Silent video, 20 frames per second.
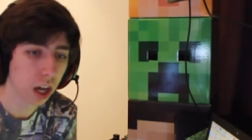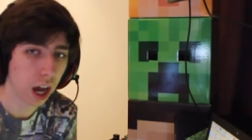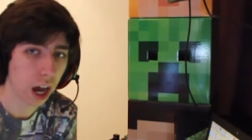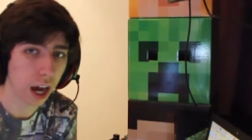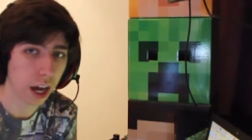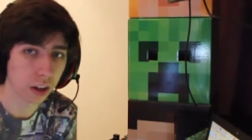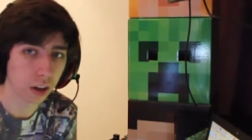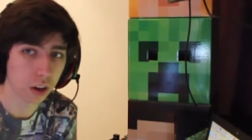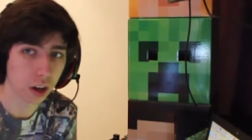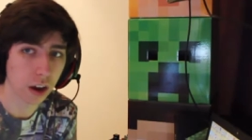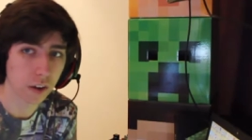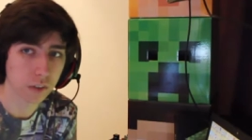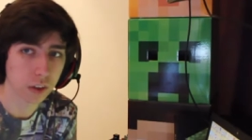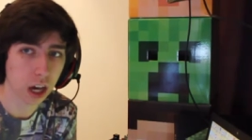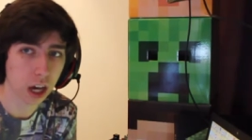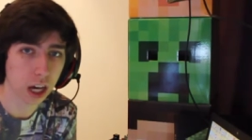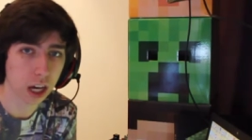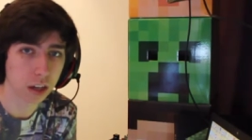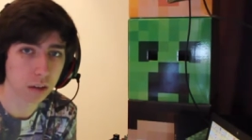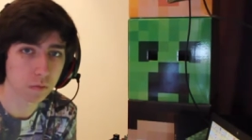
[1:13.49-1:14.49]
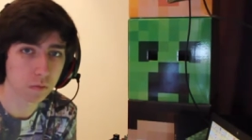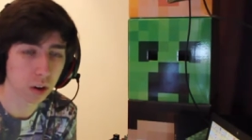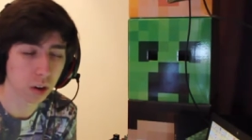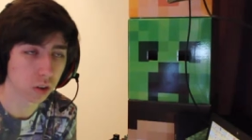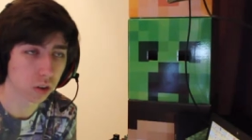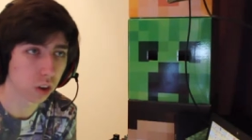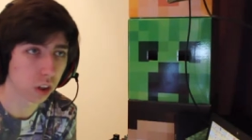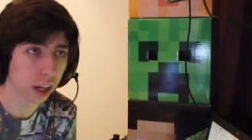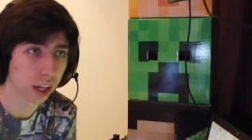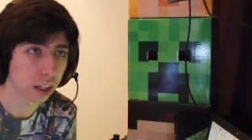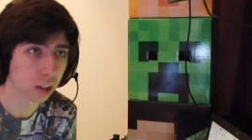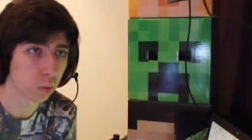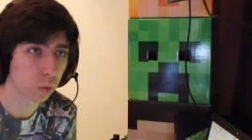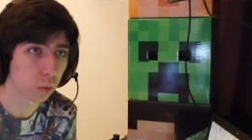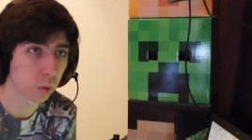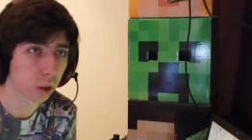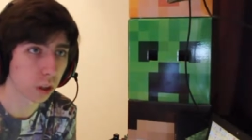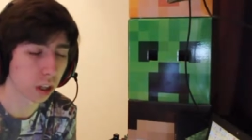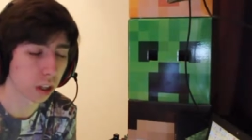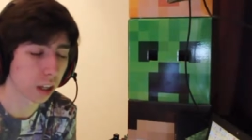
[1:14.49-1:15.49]
I don't have time on like
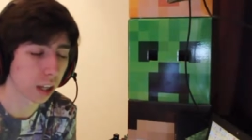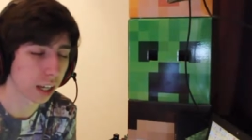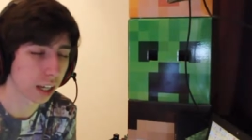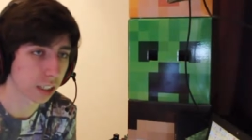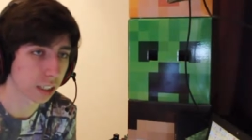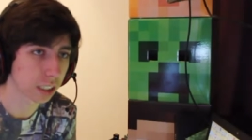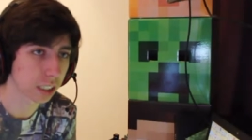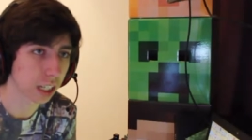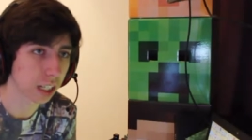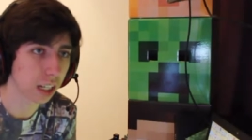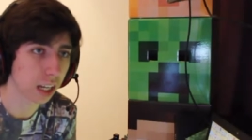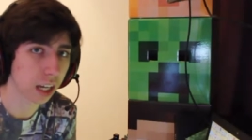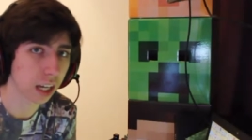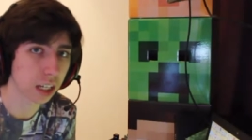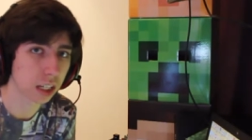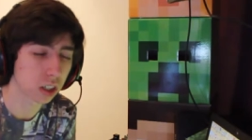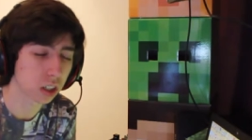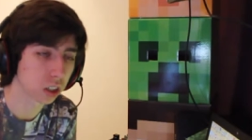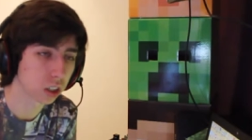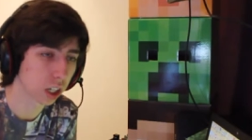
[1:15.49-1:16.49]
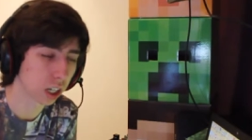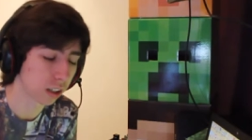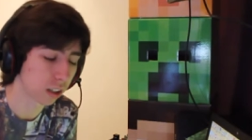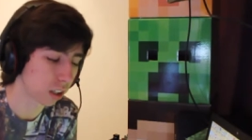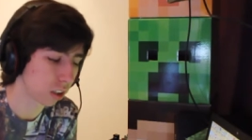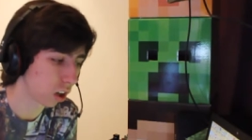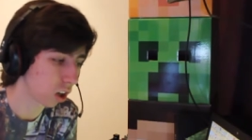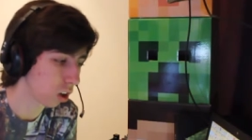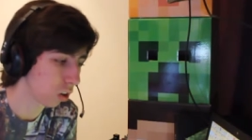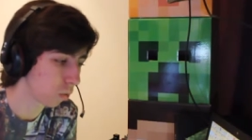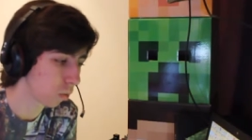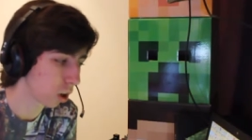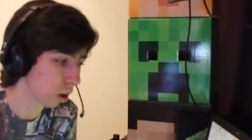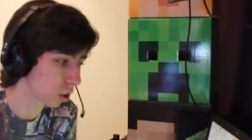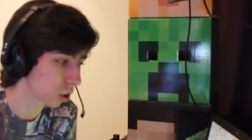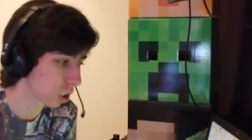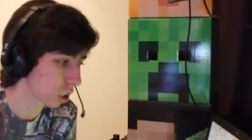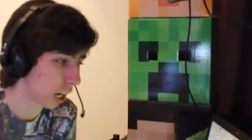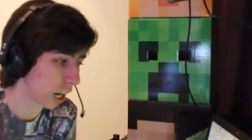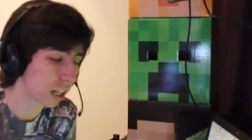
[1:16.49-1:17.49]
on like Sunday because it's
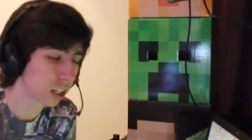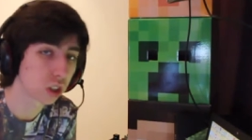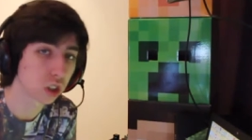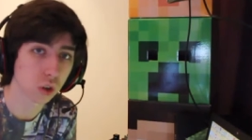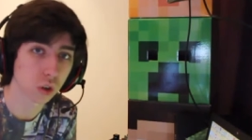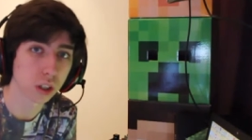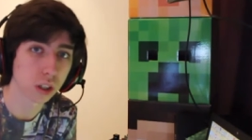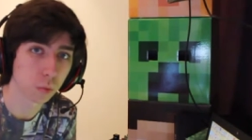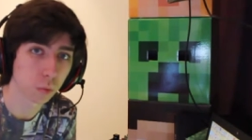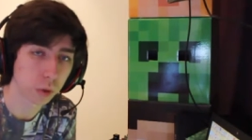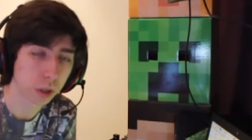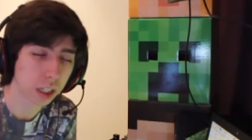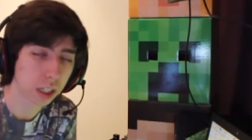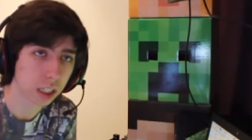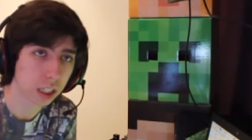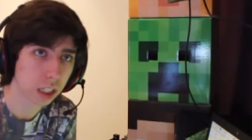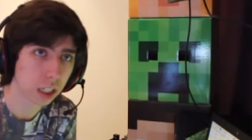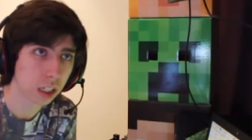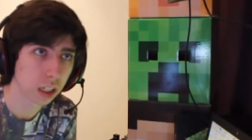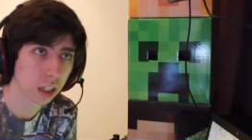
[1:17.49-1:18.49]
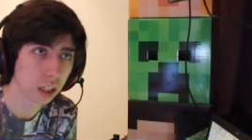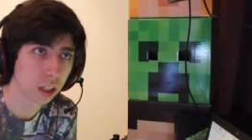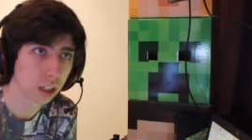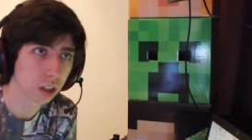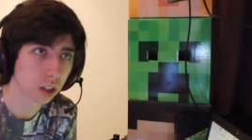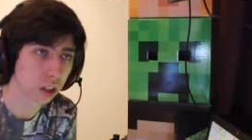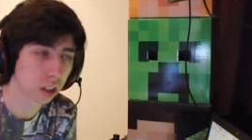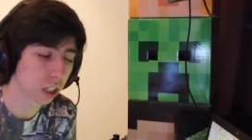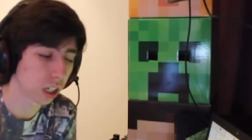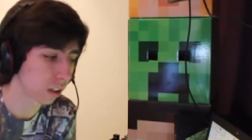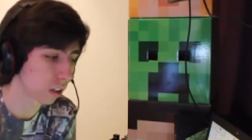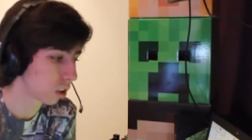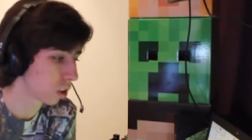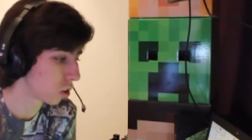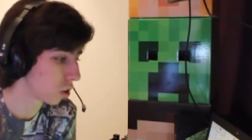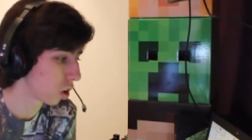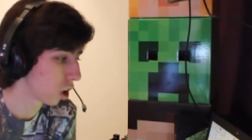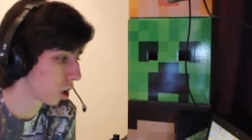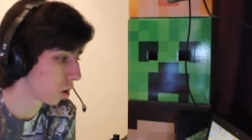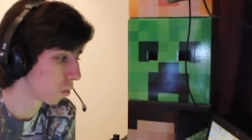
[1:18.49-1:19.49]
homework, and during the week because I
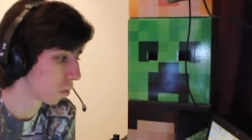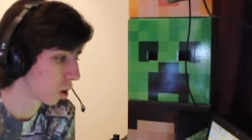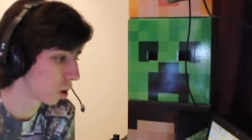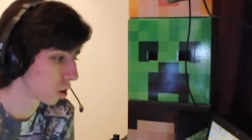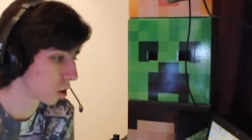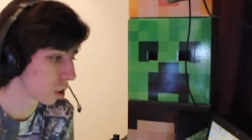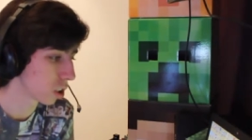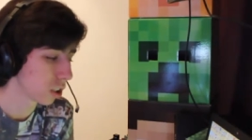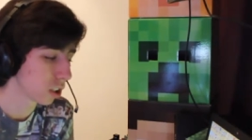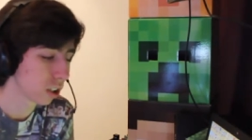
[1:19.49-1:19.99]
gotta do homework.